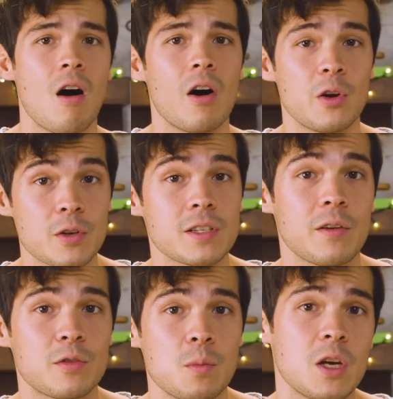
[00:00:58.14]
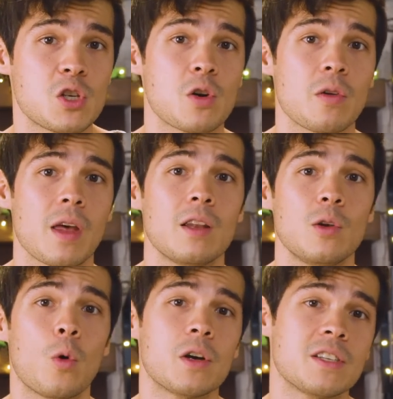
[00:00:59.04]
on yourself to make sure that
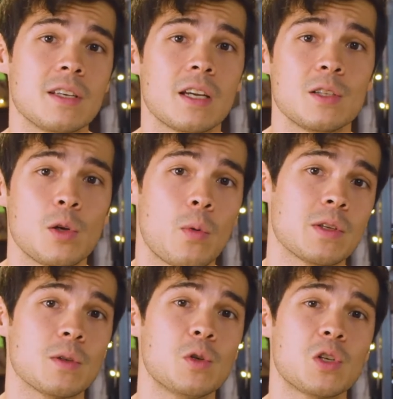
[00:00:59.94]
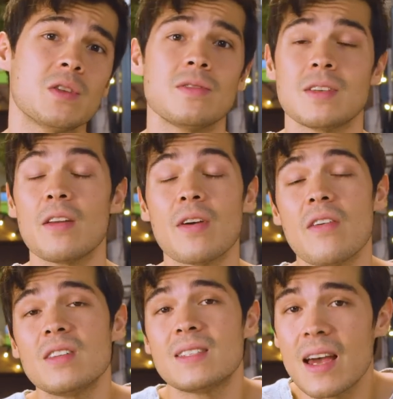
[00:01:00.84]
you are sticking to your resolutions. Instead of
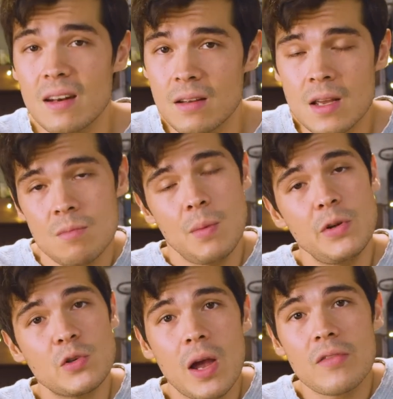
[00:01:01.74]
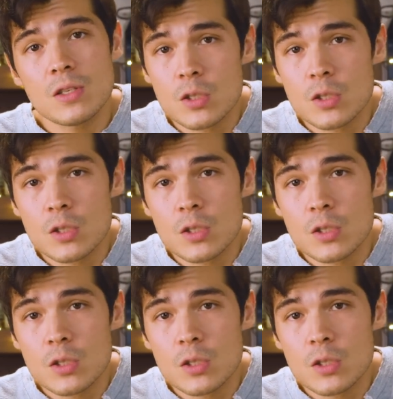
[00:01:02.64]
having 10, maybe try having